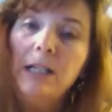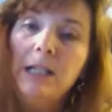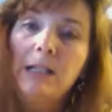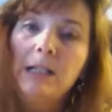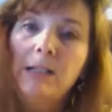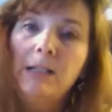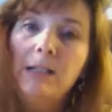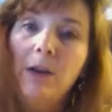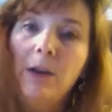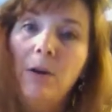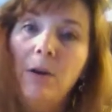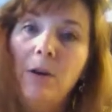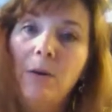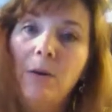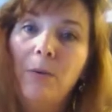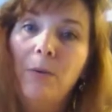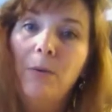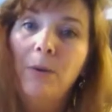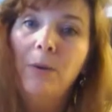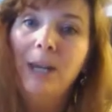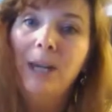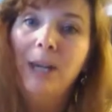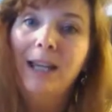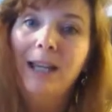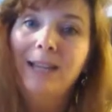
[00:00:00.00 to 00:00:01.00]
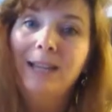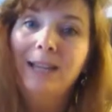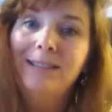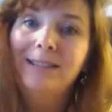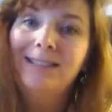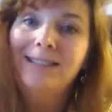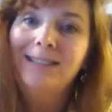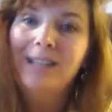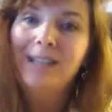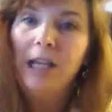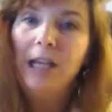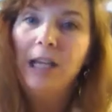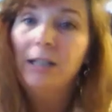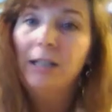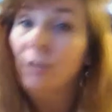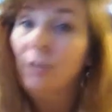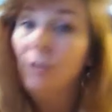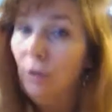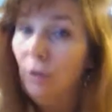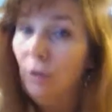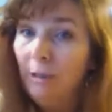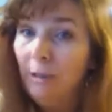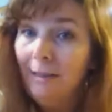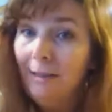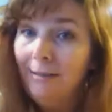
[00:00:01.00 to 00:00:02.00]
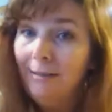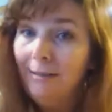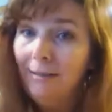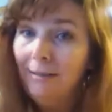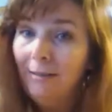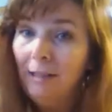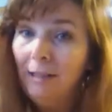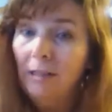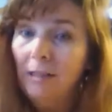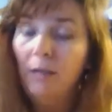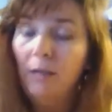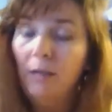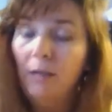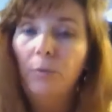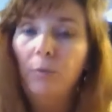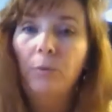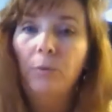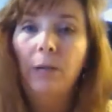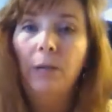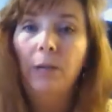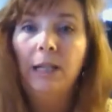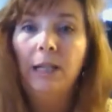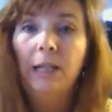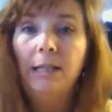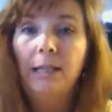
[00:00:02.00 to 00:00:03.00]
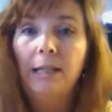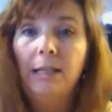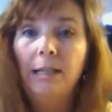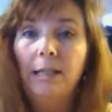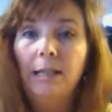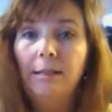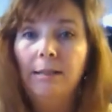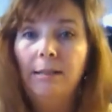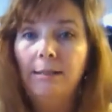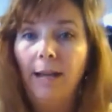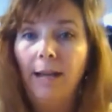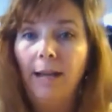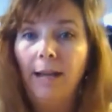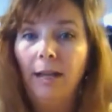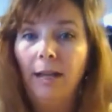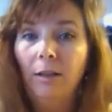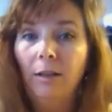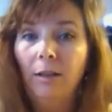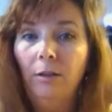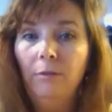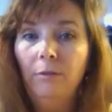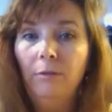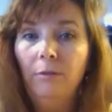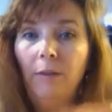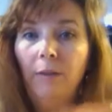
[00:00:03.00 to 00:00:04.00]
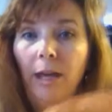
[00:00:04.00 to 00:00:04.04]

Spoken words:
so it stays good until we're ready to eat the second loaf,